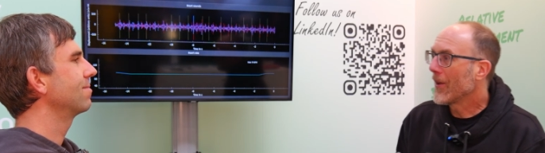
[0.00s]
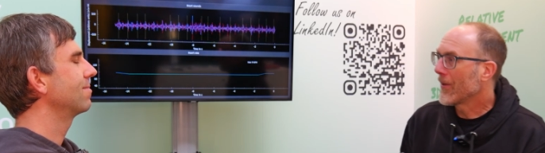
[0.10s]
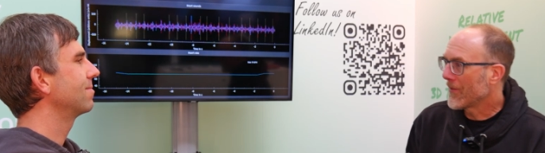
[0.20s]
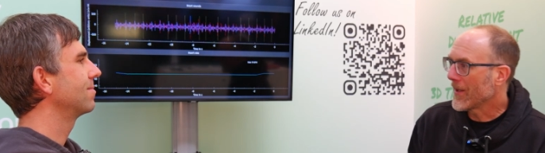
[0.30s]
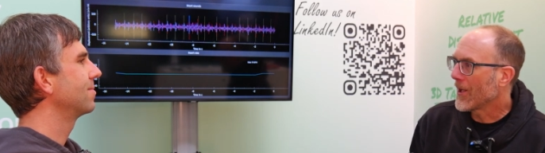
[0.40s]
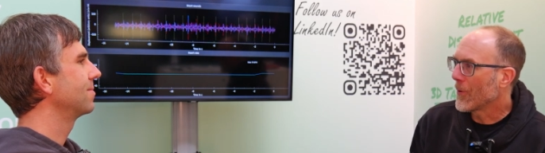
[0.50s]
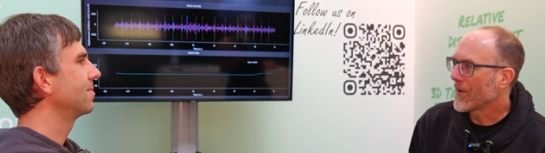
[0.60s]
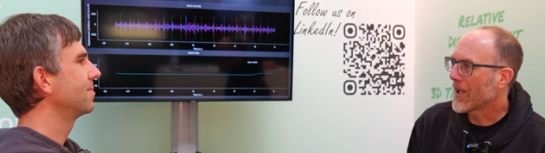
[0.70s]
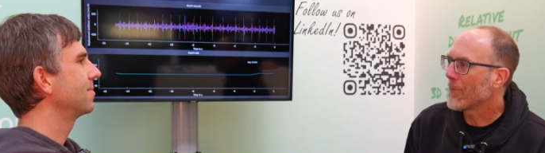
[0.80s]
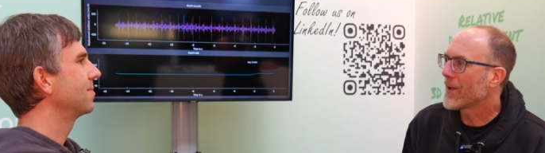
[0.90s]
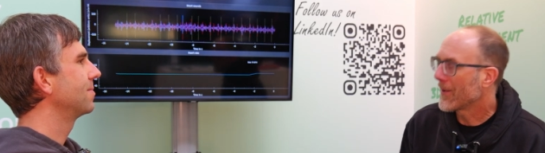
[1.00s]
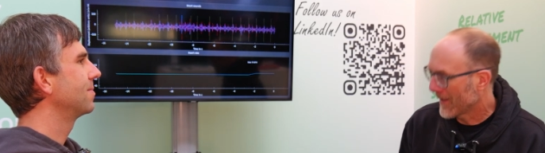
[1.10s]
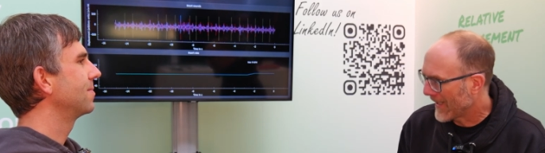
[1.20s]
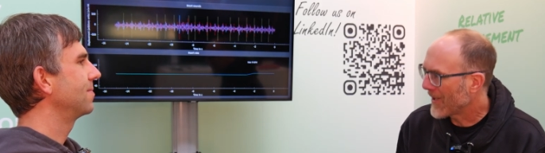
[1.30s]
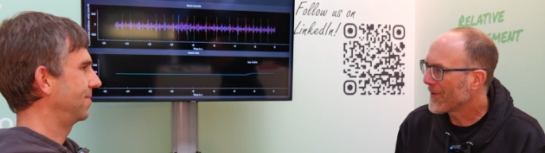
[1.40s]
Speaker 1: the CEO of the company.
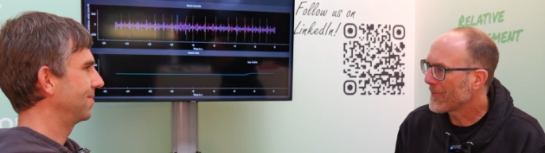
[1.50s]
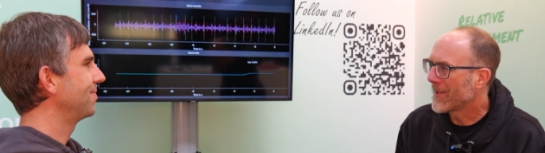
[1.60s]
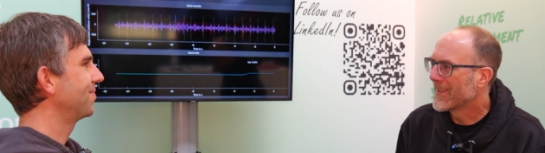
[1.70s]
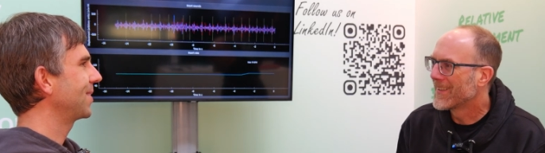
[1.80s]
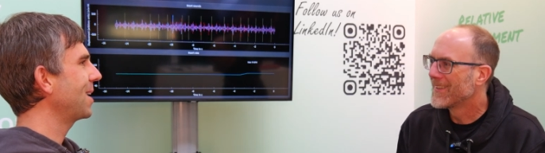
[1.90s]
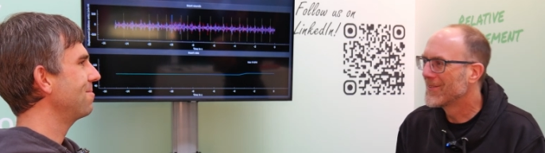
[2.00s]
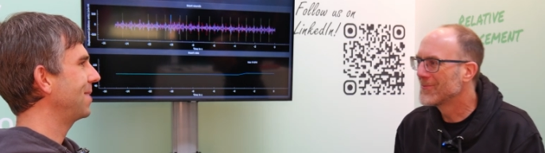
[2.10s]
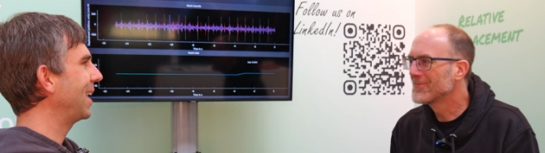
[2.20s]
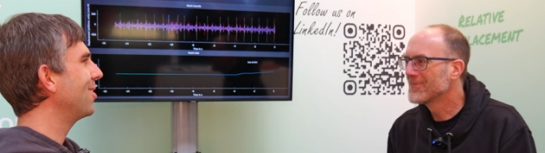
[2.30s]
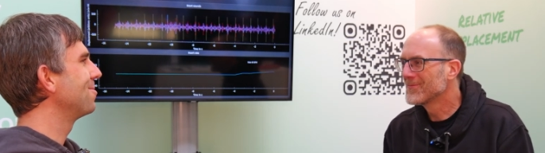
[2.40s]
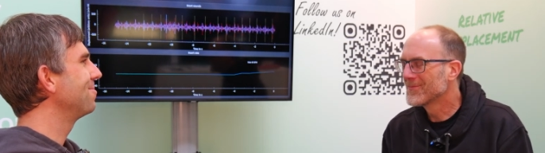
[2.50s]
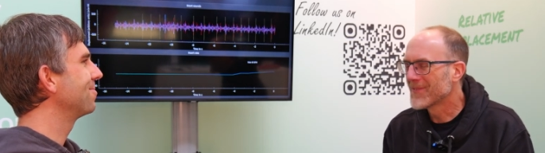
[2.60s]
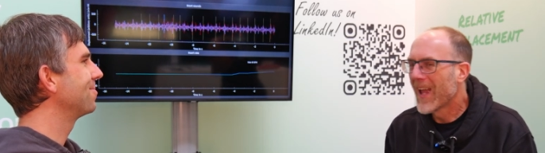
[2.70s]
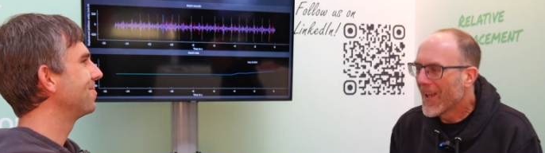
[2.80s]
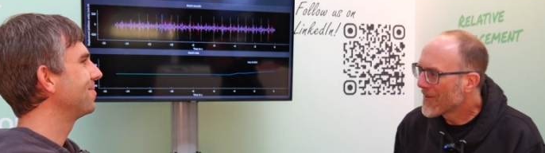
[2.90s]
Hello, Fabian. Yeah, hello.
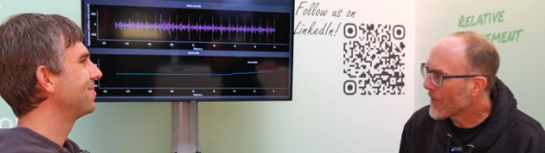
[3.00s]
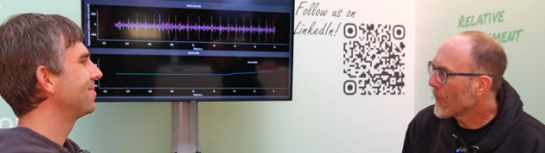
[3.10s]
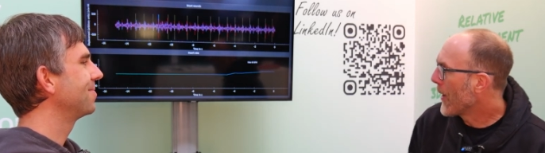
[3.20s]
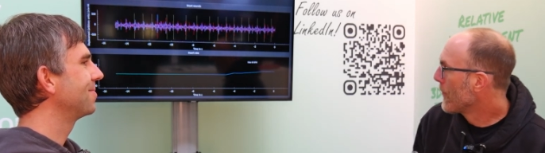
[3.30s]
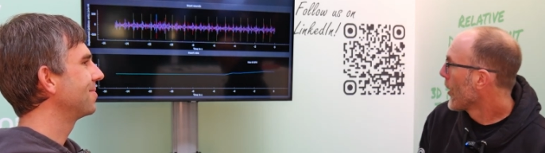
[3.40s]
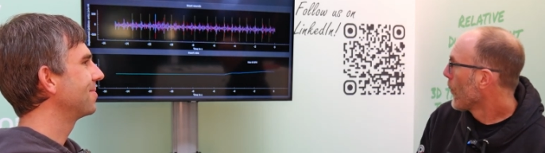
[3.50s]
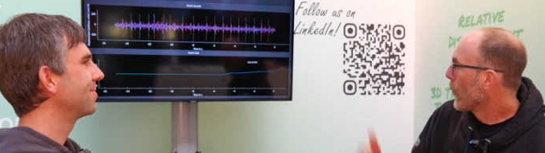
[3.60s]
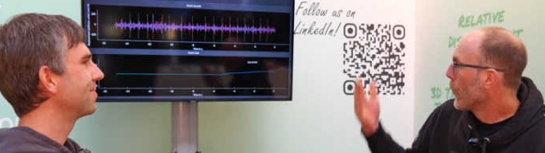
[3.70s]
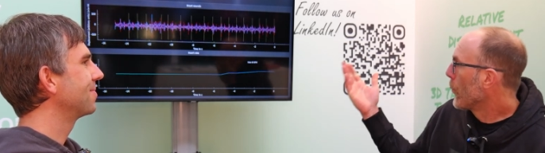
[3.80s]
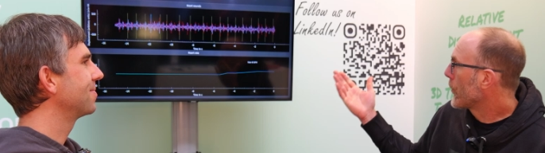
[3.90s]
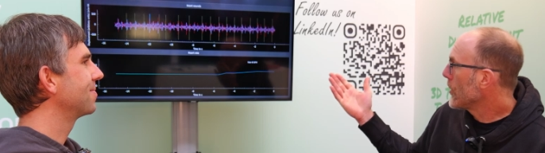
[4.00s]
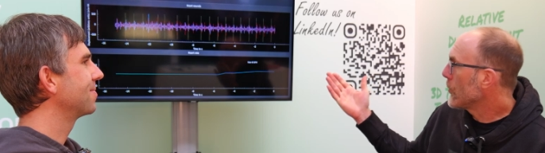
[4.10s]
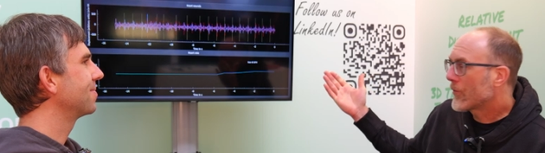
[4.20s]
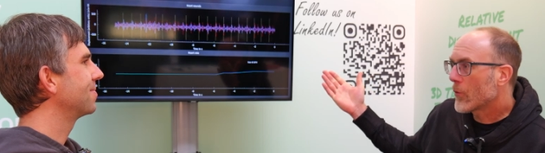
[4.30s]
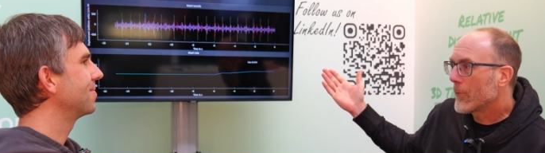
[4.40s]
So, can you
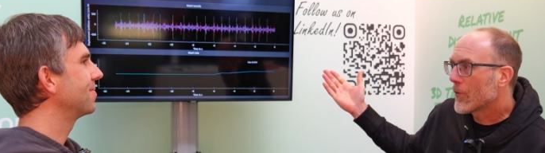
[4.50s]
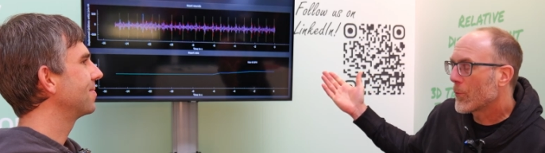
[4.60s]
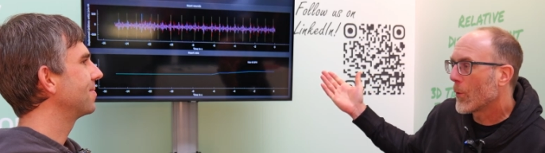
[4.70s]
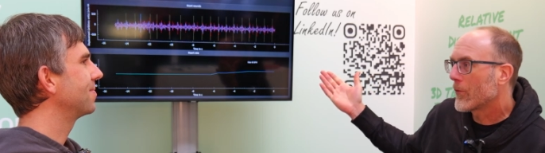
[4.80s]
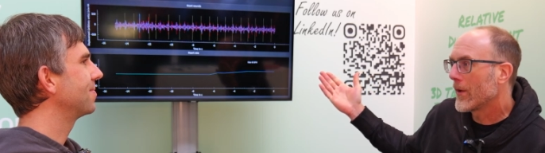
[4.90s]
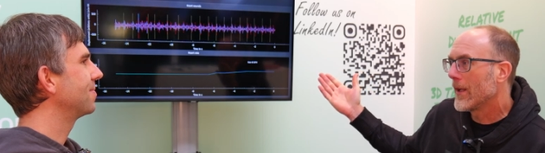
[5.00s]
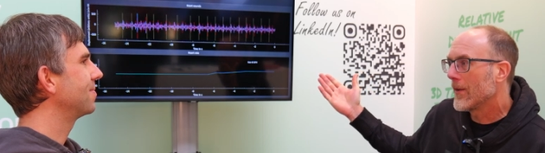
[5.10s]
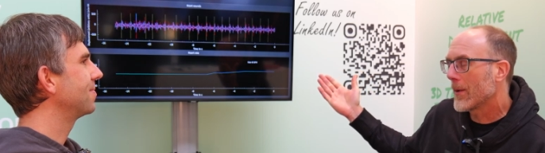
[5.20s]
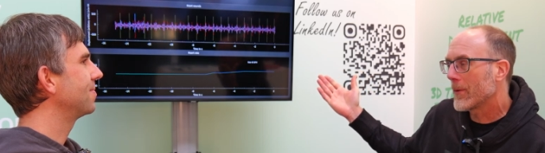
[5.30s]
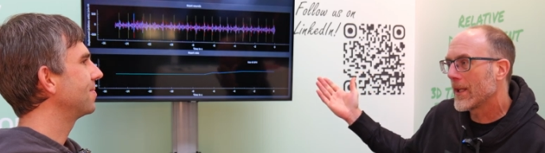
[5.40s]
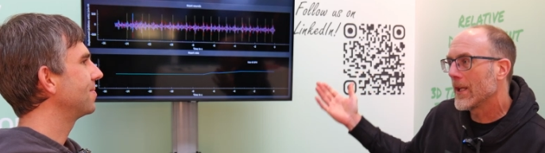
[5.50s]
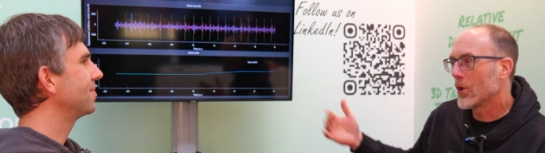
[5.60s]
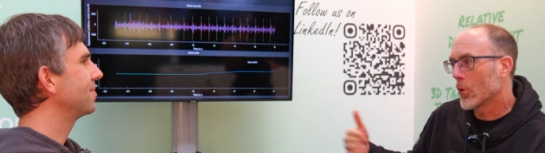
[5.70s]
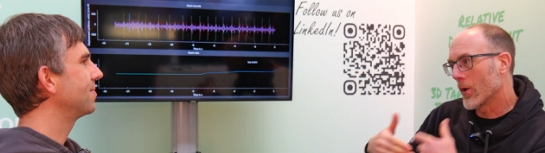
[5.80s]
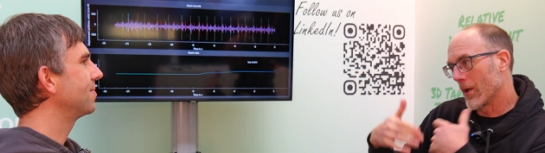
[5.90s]
describe to us what is happening here?
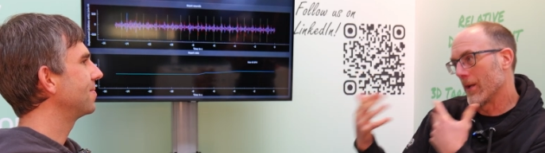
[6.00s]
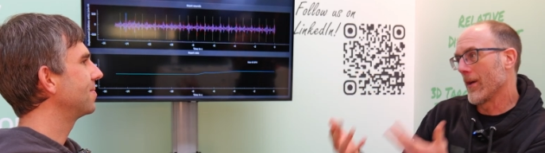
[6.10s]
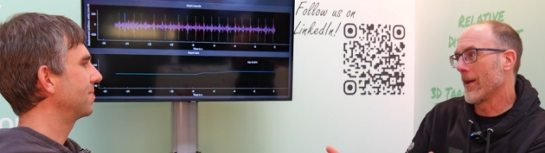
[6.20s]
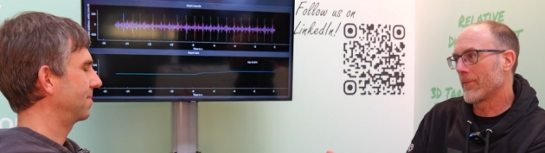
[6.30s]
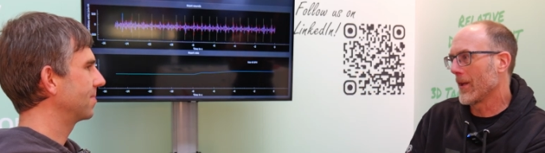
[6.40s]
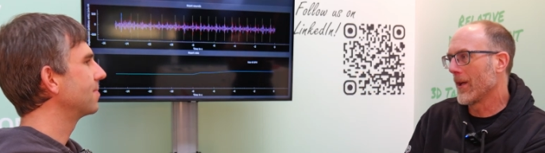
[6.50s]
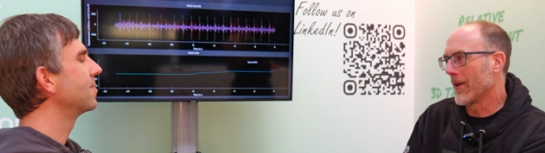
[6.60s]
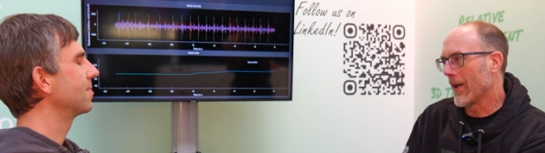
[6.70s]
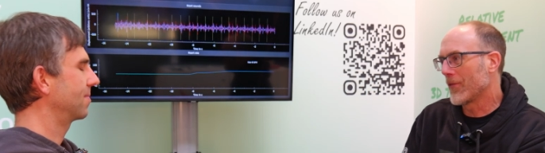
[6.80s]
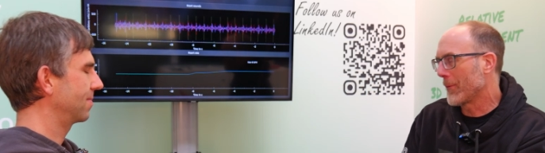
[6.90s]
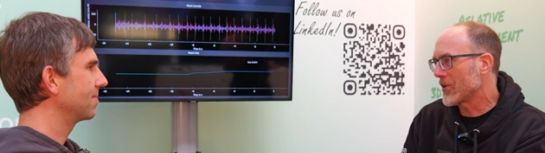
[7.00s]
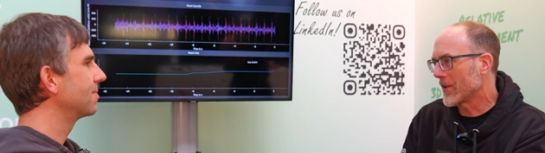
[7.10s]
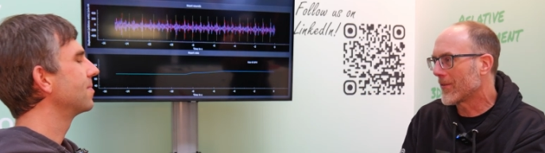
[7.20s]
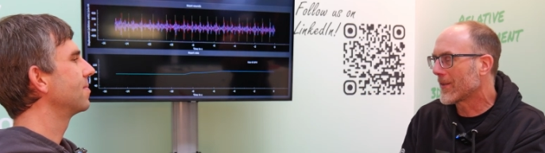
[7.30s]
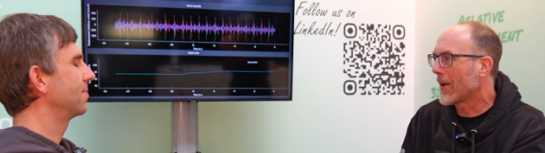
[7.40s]
You're a
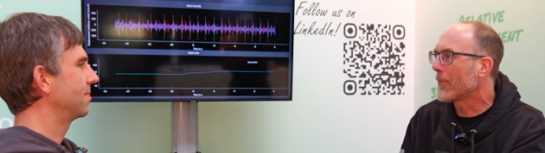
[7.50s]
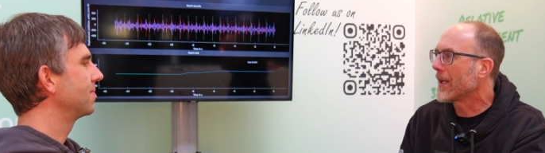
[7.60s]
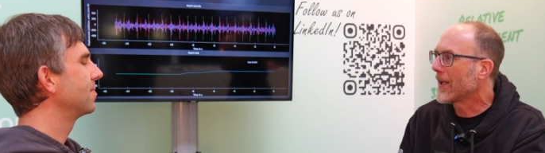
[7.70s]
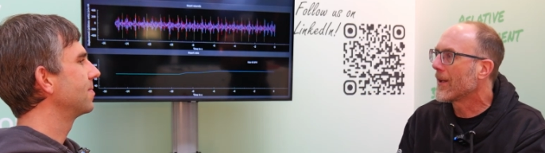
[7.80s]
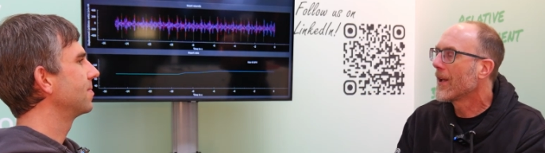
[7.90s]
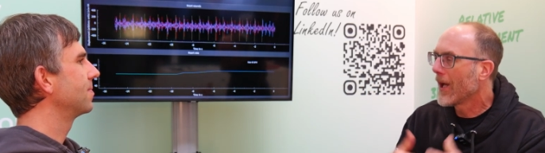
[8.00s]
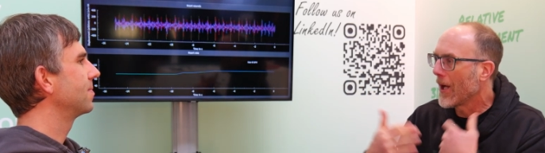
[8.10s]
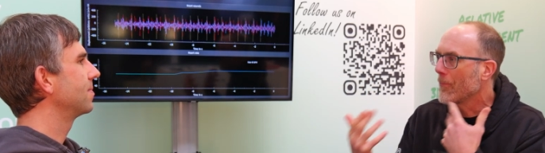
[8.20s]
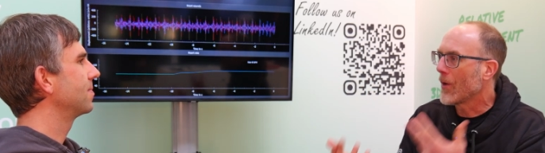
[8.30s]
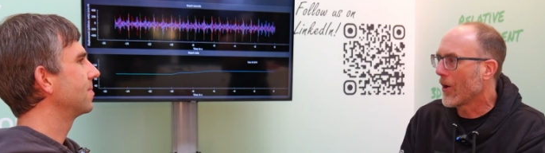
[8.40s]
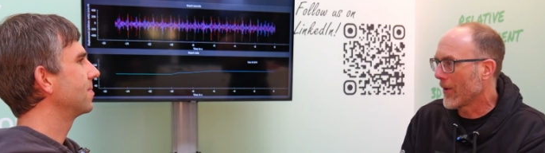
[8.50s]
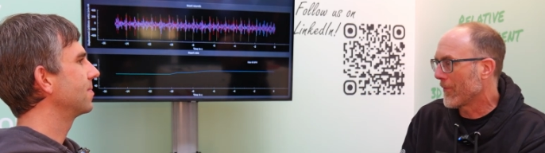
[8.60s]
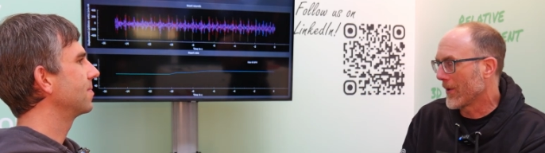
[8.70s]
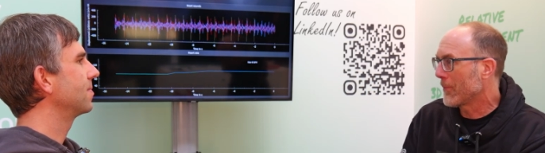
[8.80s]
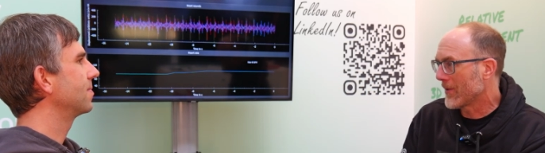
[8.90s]
specialist company in
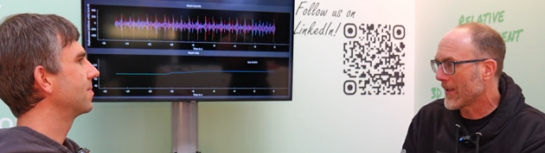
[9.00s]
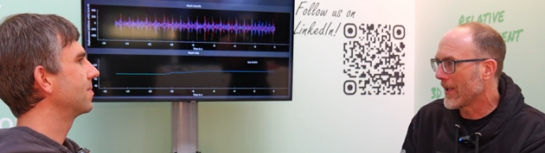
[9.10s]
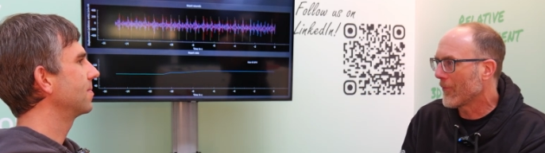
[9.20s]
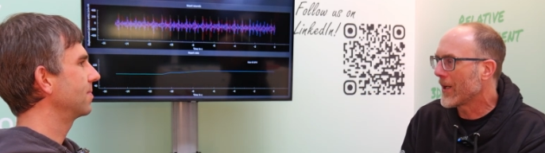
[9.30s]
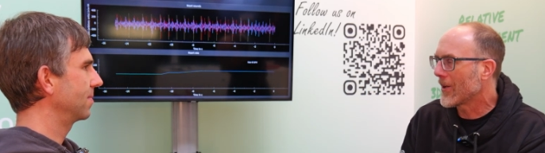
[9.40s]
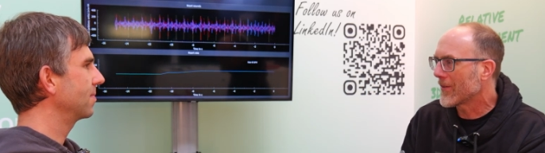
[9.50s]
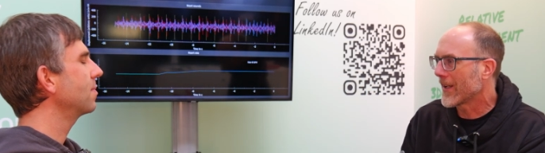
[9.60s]
RF and particularly in radar